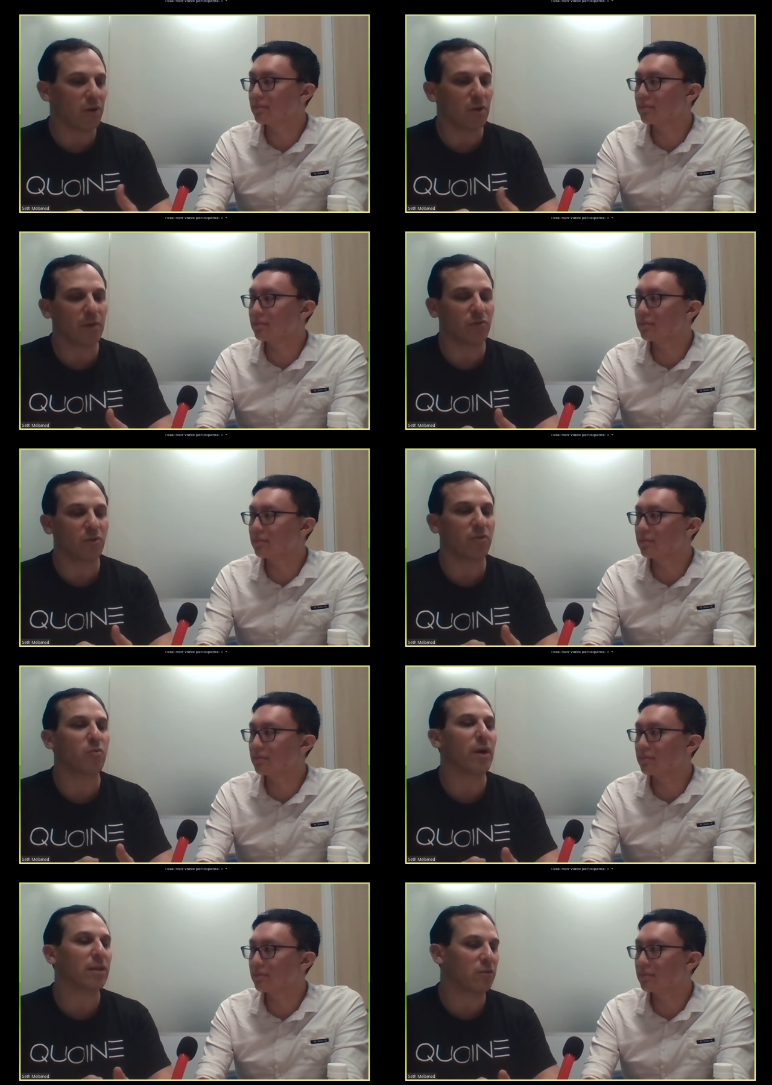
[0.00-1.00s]
Speaker 1: here but sort of
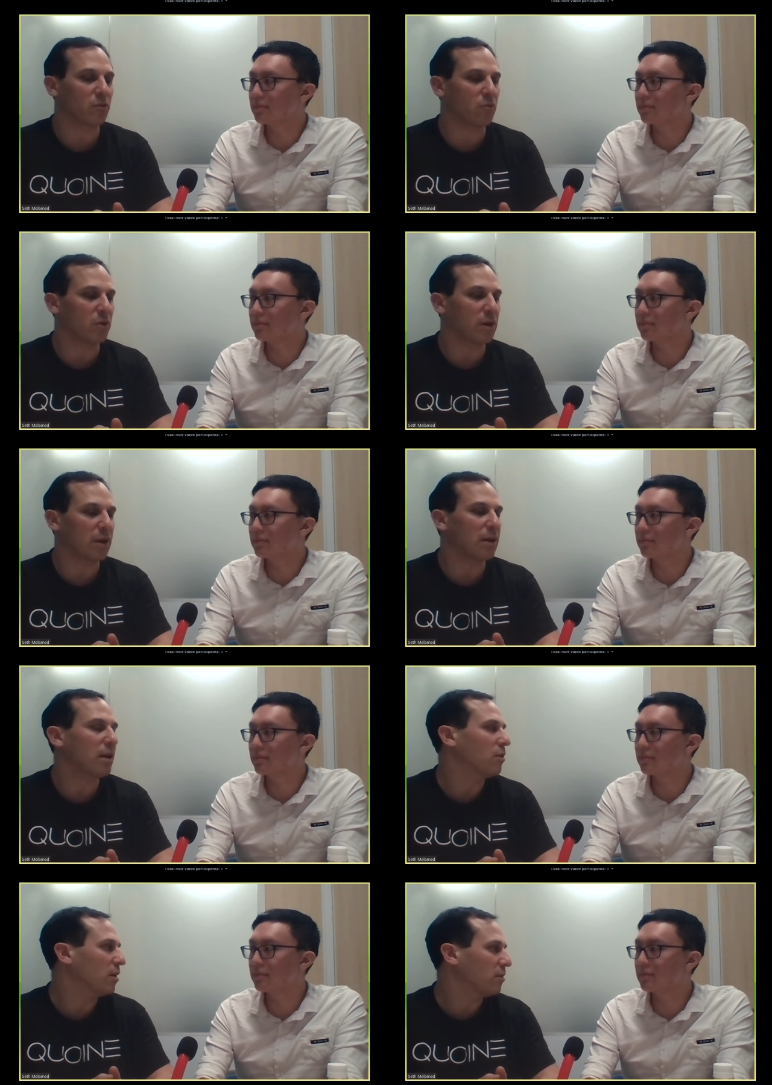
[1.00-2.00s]
the regulatory
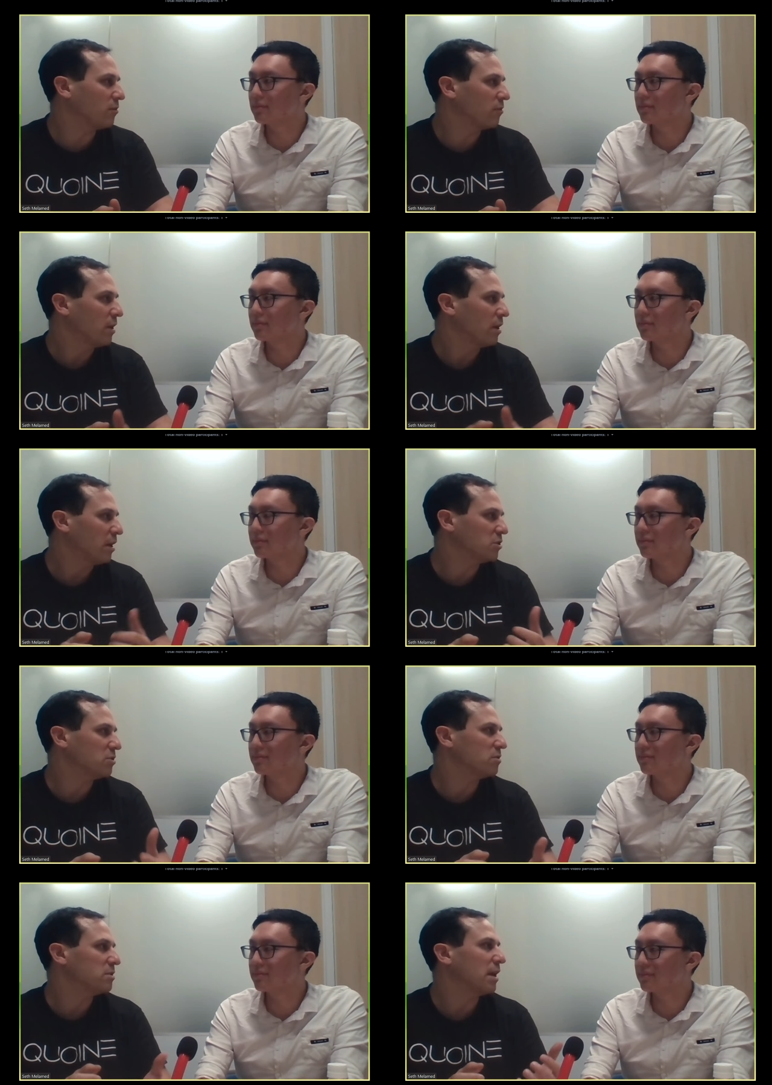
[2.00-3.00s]
adherence
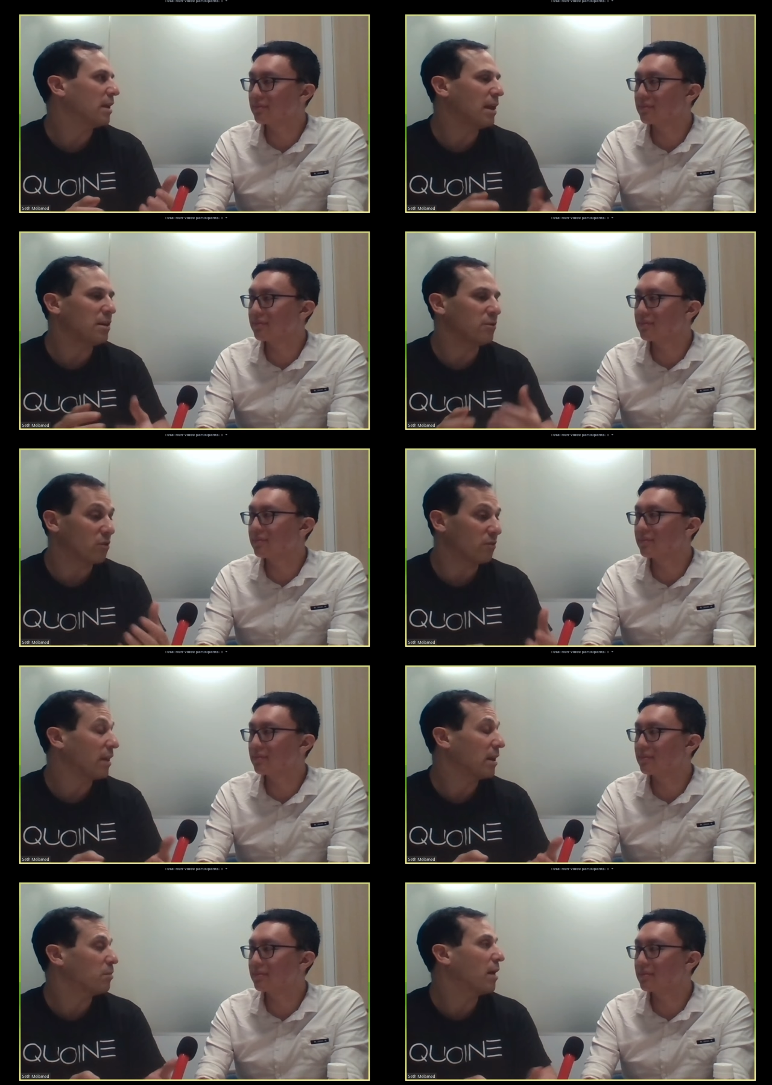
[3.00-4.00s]
issues that any sort of
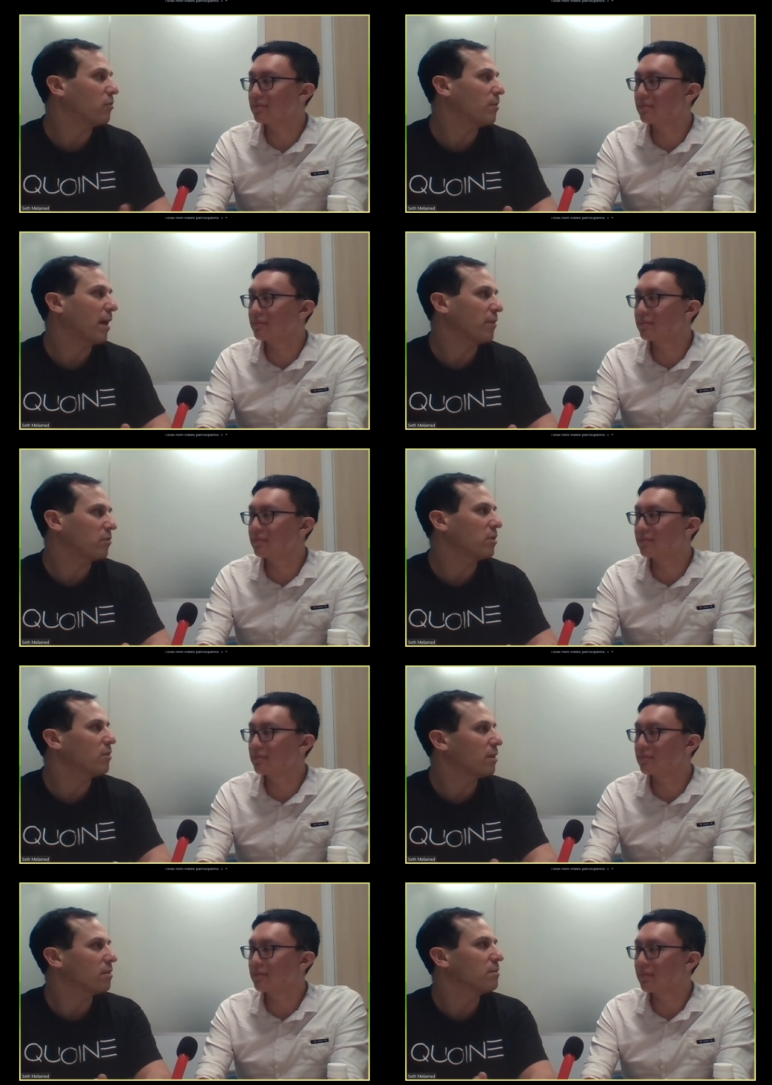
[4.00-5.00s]
lending platform has to
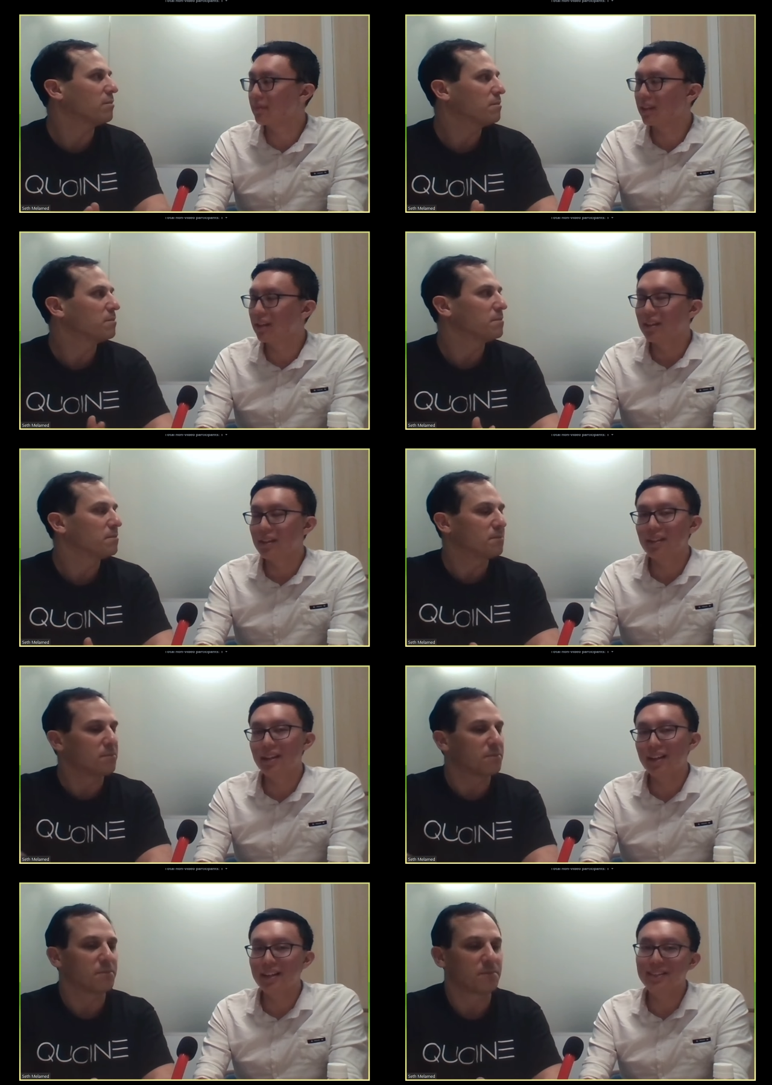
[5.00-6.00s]
deal with
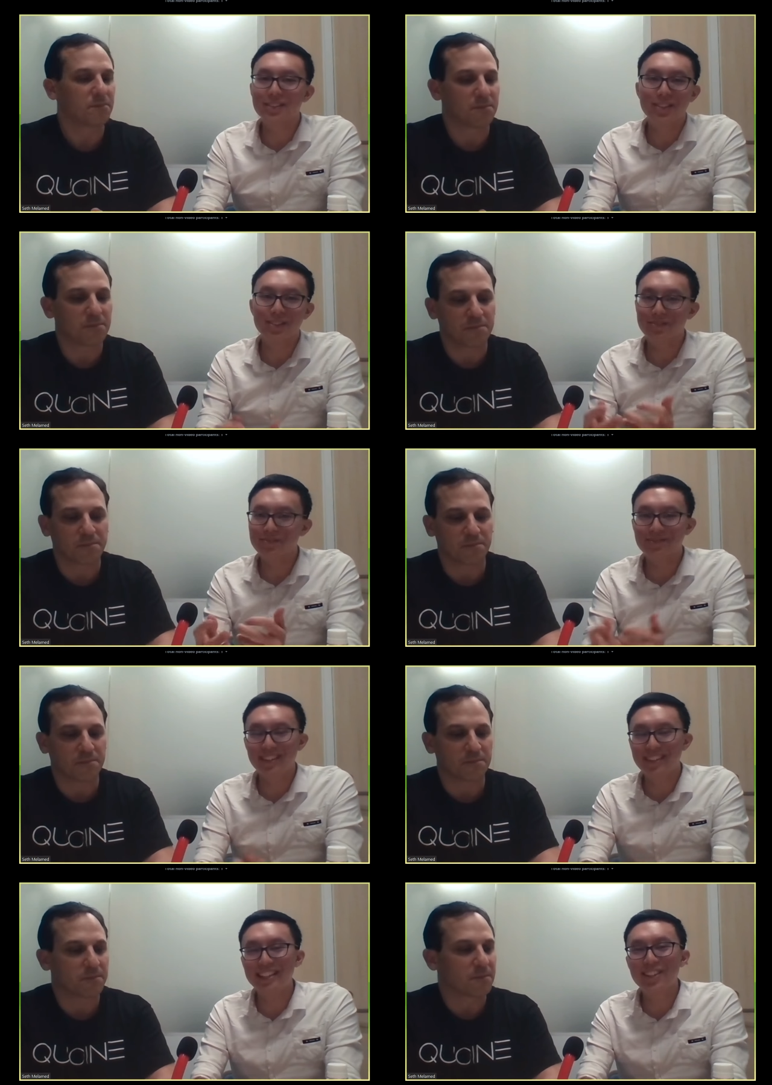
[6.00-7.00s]
Speaker 2: yeah so
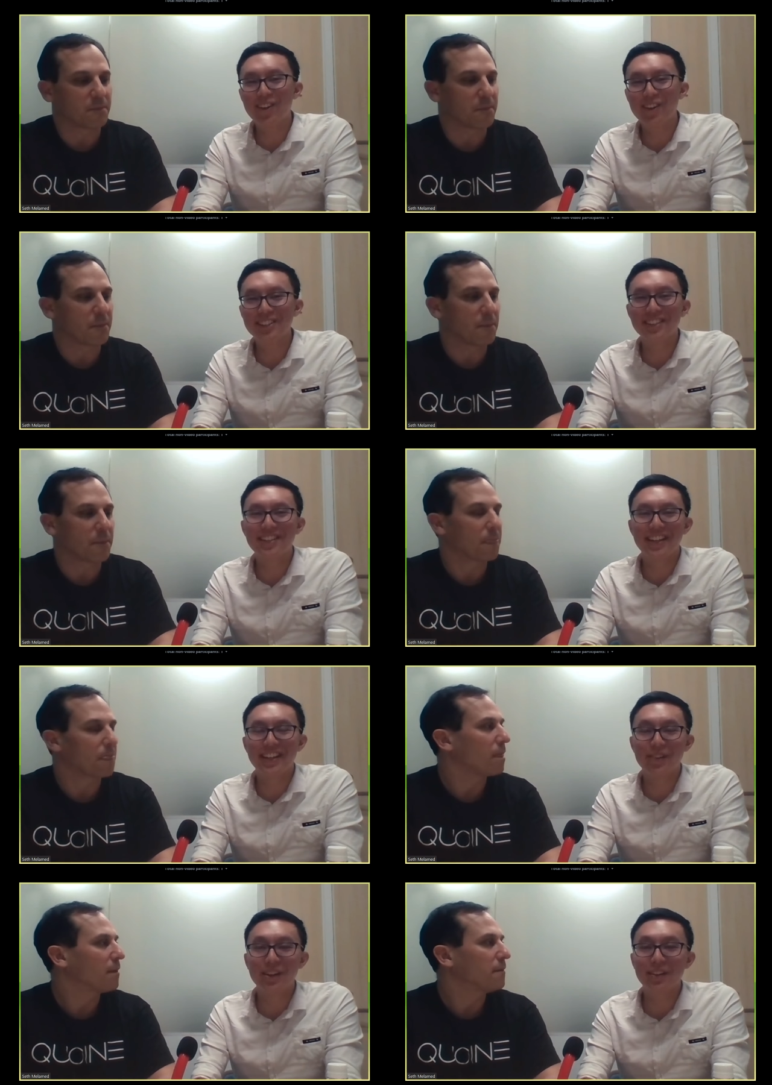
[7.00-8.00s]
that's always the
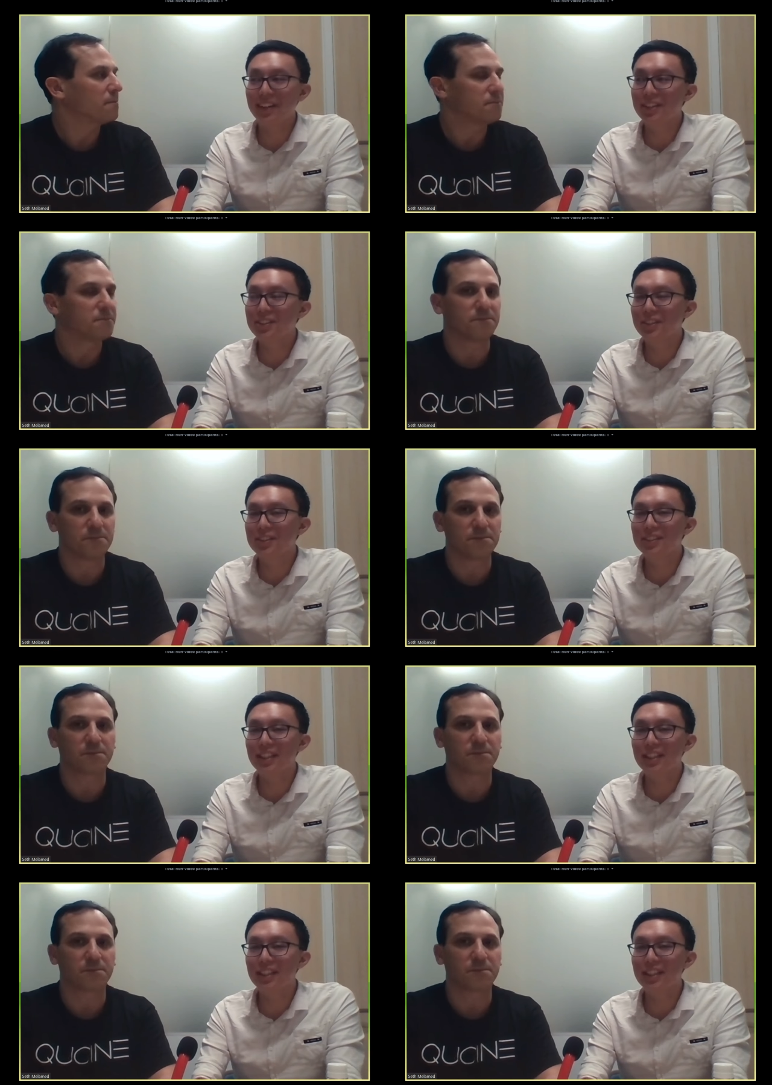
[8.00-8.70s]
thing regulations